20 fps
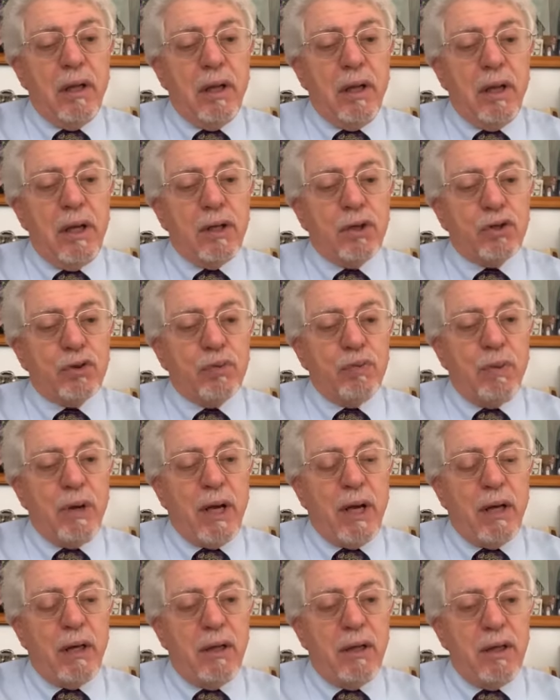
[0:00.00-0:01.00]
each
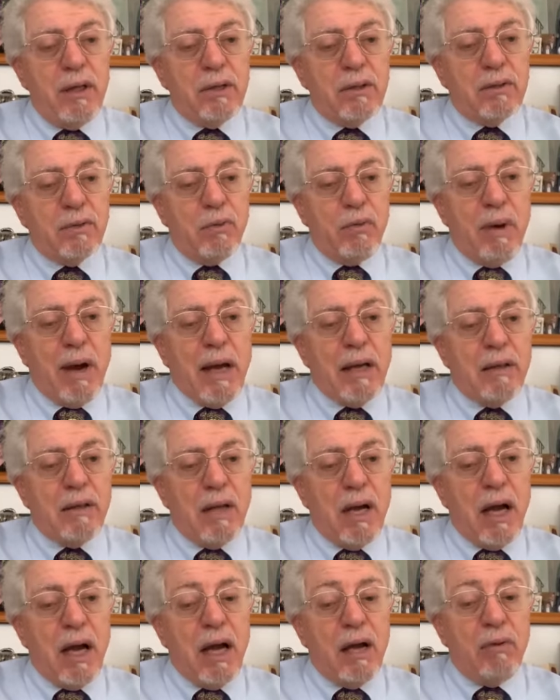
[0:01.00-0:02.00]
man, his right
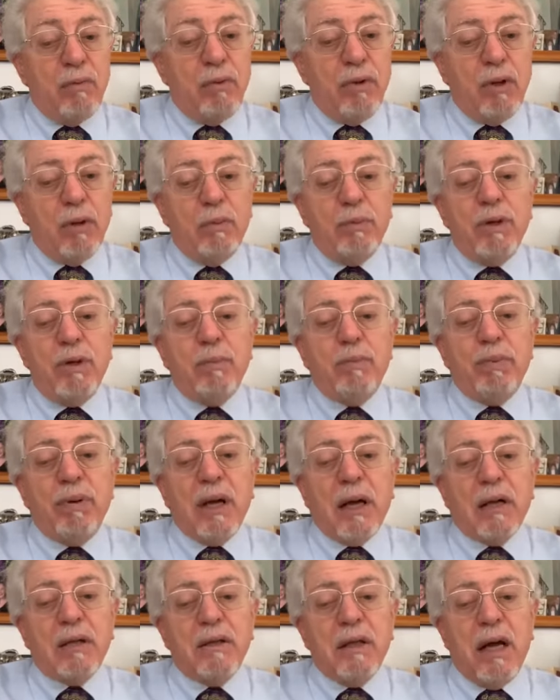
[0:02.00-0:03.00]
eye will be
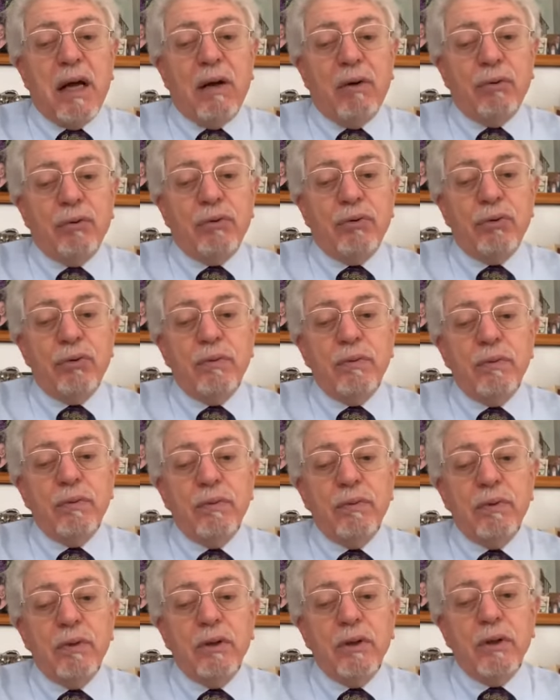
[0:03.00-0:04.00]
plucked out.
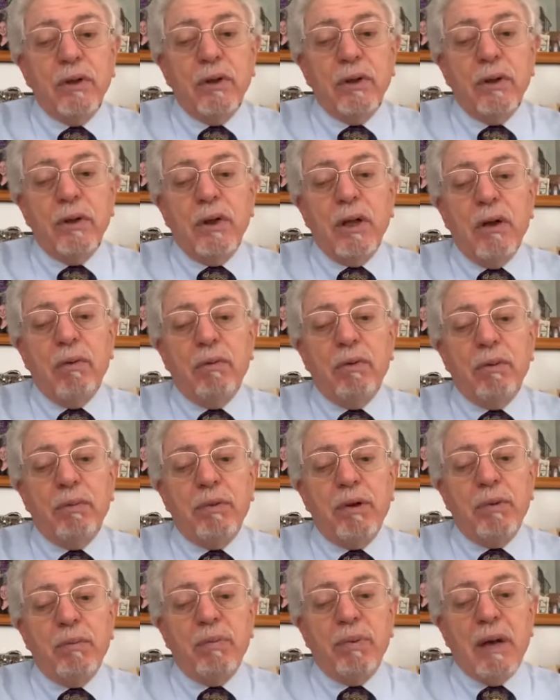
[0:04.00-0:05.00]
They will
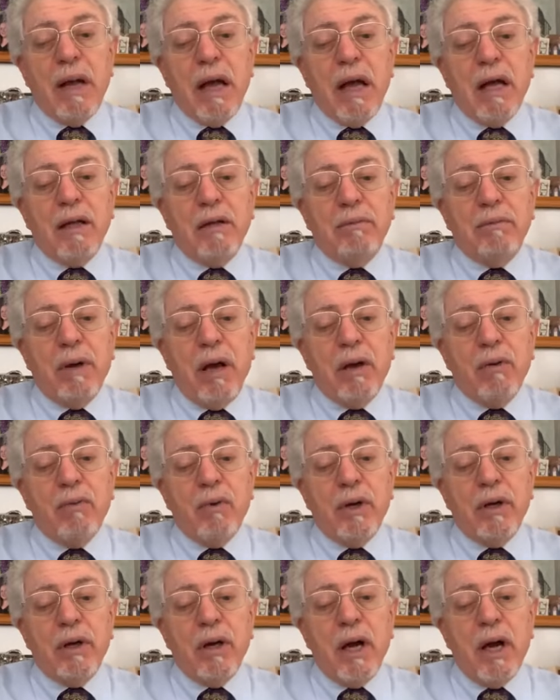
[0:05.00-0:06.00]
be blind by
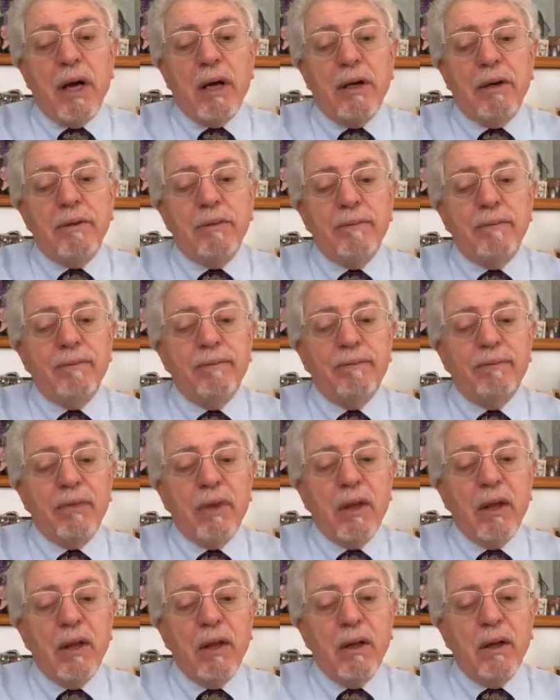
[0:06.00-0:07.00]
one eye,
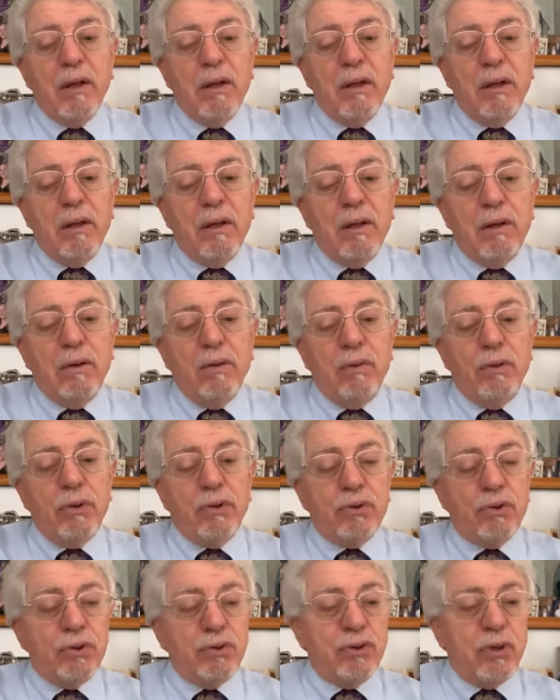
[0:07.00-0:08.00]

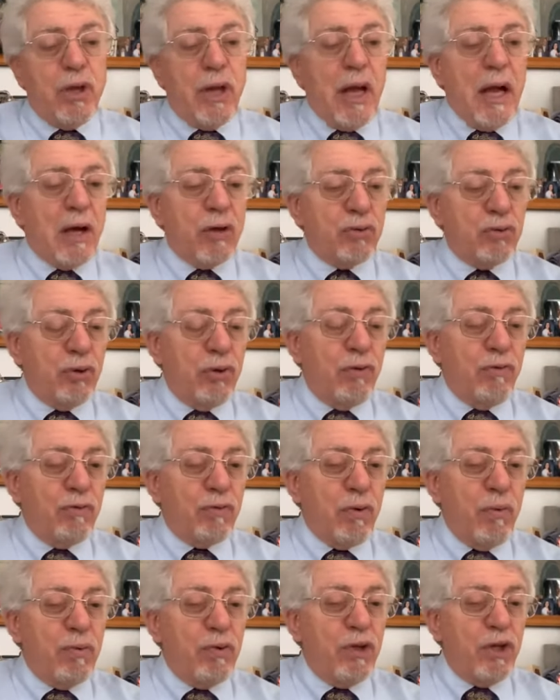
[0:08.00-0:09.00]
which is the action of
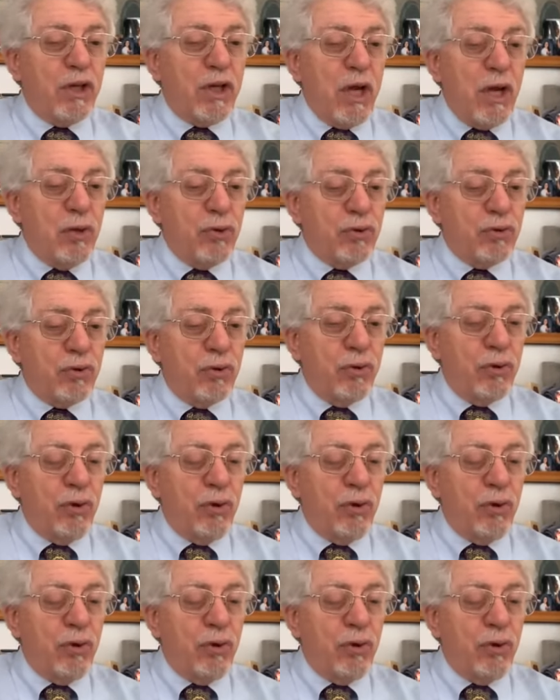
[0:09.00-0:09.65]
communication,